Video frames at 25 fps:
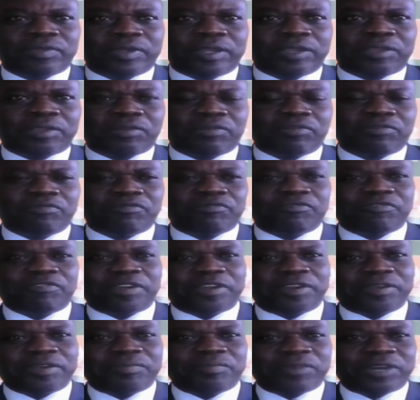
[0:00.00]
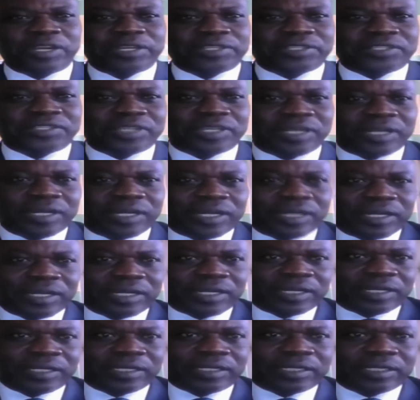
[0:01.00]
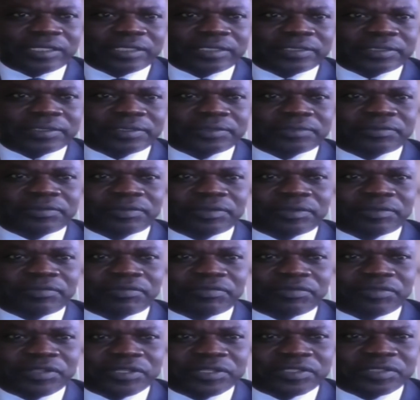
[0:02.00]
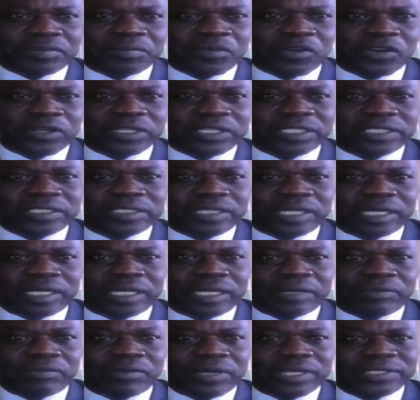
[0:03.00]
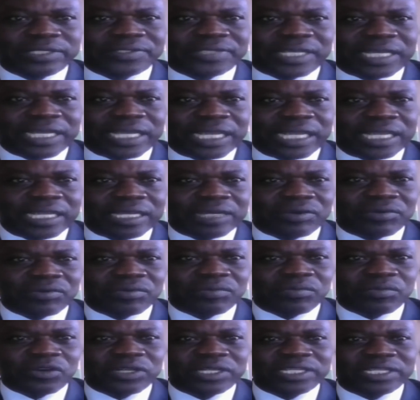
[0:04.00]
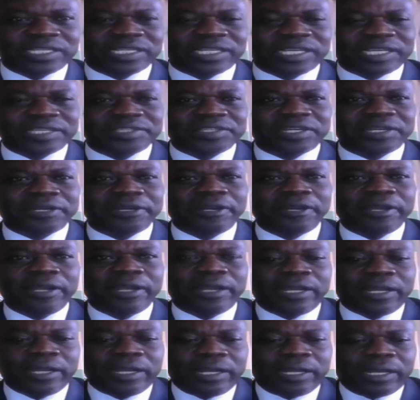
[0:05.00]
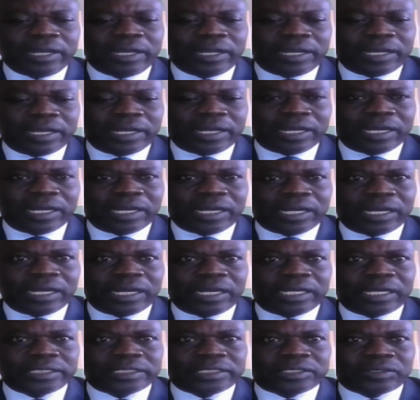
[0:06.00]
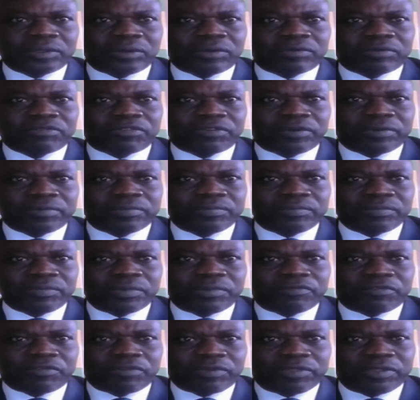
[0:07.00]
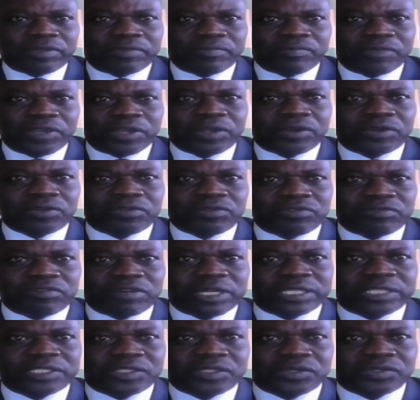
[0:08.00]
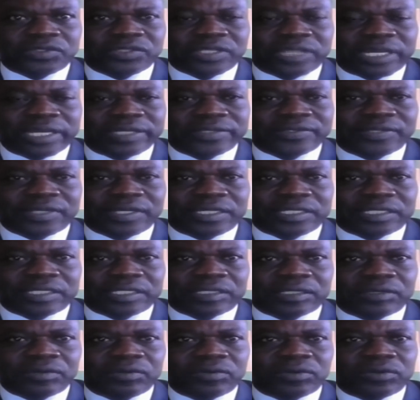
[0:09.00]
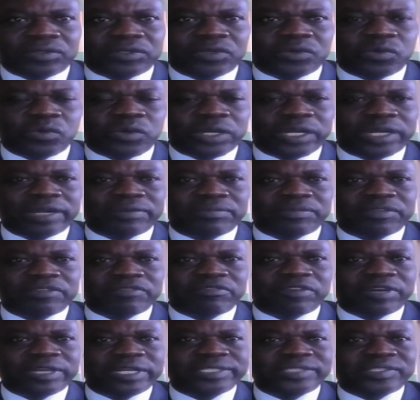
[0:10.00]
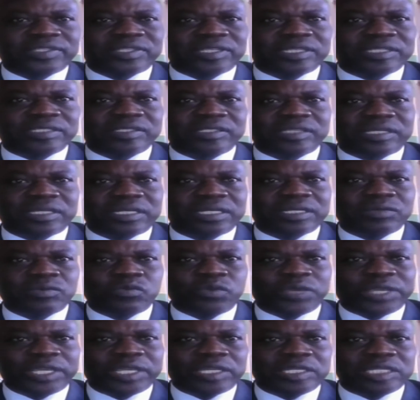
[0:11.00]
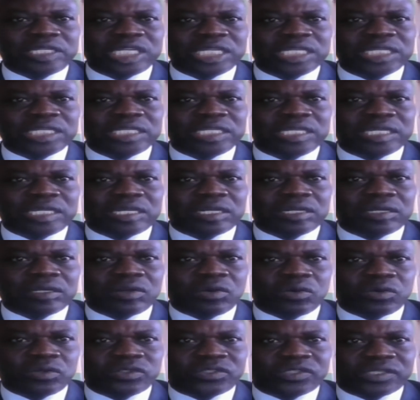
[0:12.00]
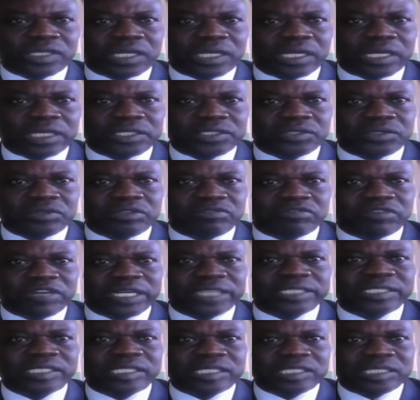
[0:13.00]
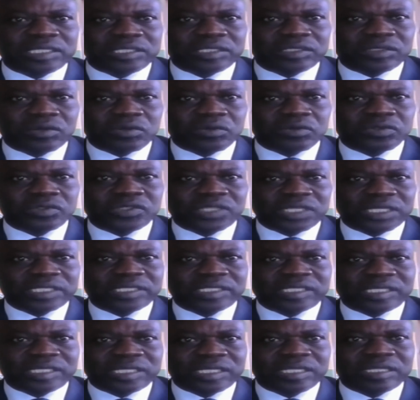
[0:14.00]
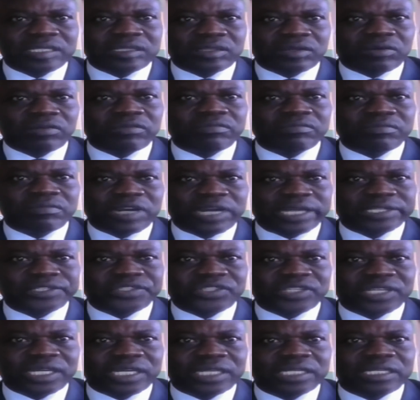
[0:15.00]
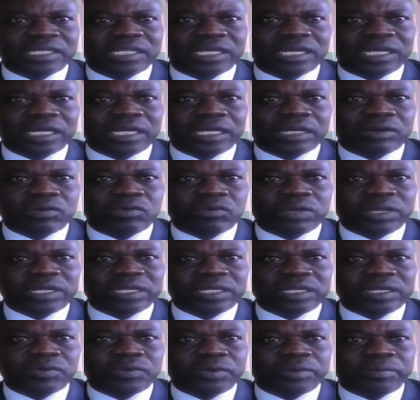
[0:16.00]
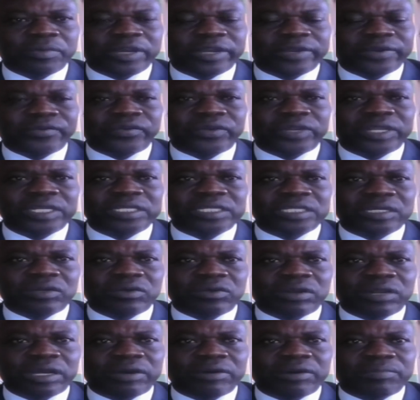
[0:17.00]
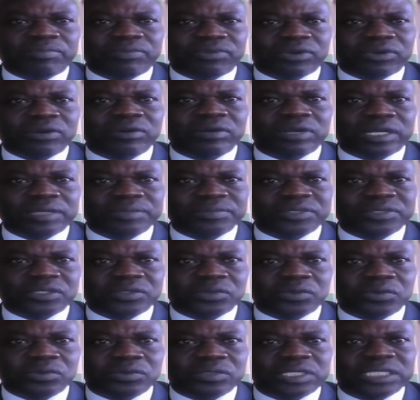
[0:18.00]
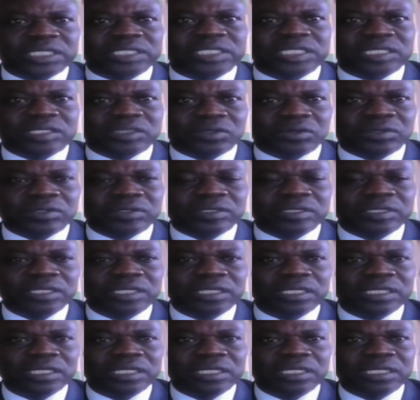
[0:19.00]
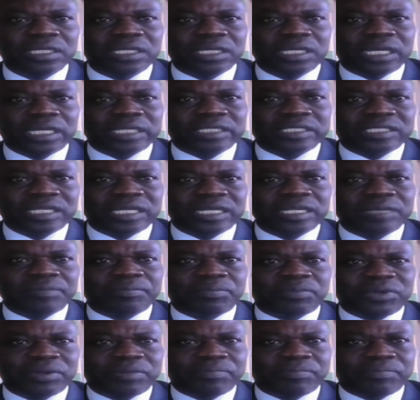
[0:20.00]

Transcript: Thank you very much uh, this morning. Uh, once again, good morning, Kenya. I talk from for the Meru University of Science and Technology, where I'm the Vice Chancellor. We did close uh, universities on 16th of March, and uh, quickly we migrated all our programs to digital and started